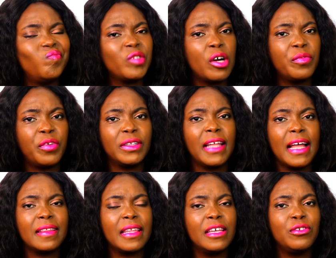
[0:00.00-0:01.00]
Comfort,
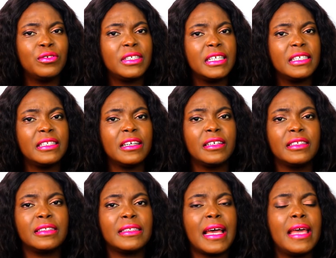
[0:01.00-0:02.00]
that thing you did the
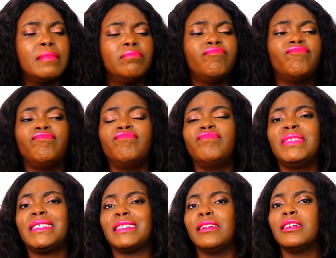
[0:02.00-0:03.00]
other time,
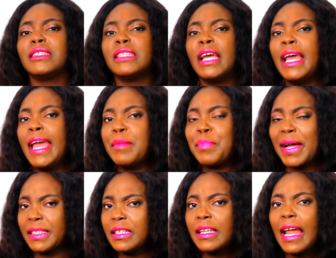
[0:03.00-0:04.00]
it's not
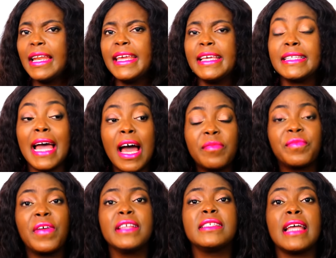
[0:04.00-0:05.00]
particularly it. I have
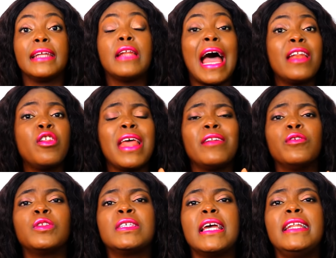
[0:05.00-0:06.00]
friends that, and they're
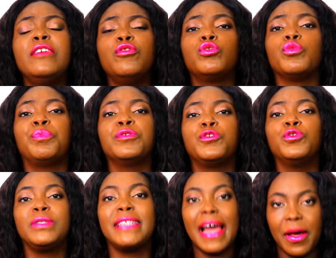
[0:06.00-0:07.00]
not telling you to put
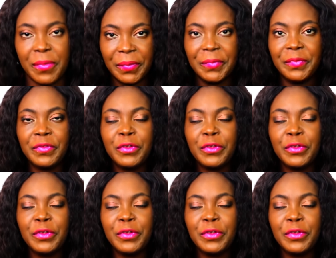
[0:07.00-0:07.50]
you down.